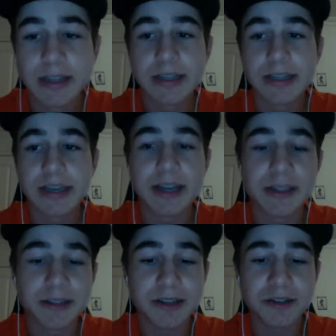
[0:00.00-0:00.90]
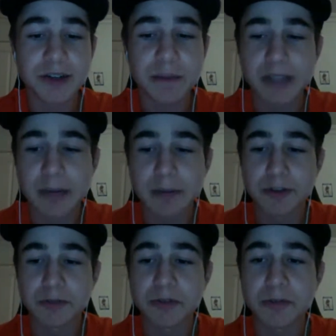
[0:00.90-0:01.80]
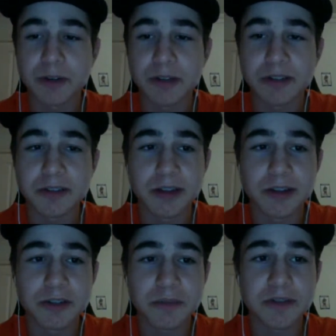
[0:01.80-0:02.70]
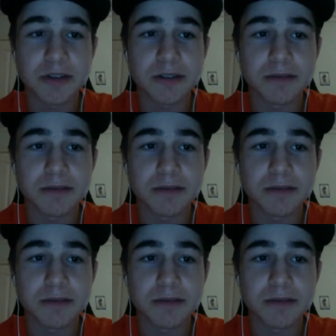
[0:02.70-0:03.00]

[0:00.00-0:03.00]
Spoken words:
Yeah, they're gonna drop like dominoes once Marner gets signed, 100%.